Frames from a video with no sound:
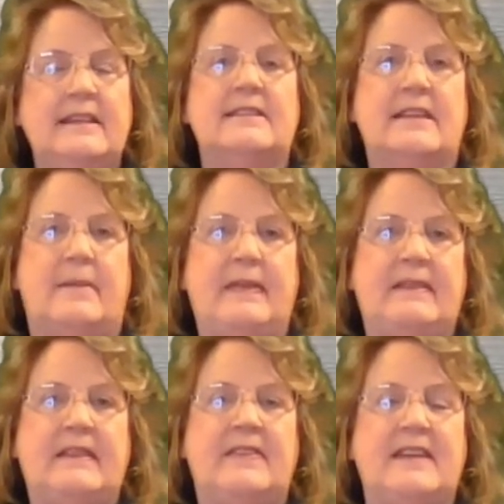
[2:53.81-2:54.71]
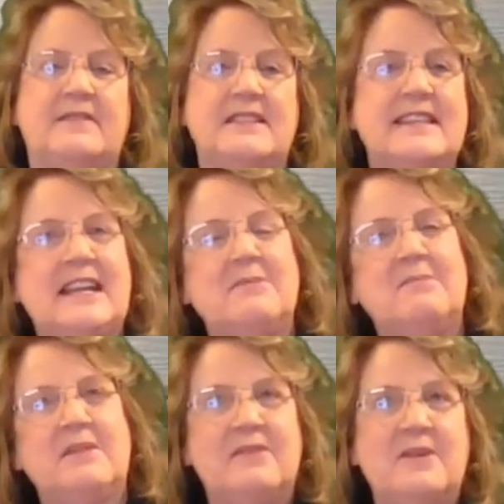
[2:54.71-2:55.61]
something that they've seen
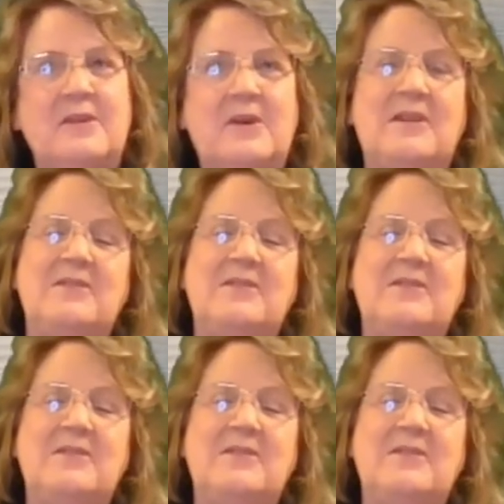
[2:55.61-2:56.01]
before,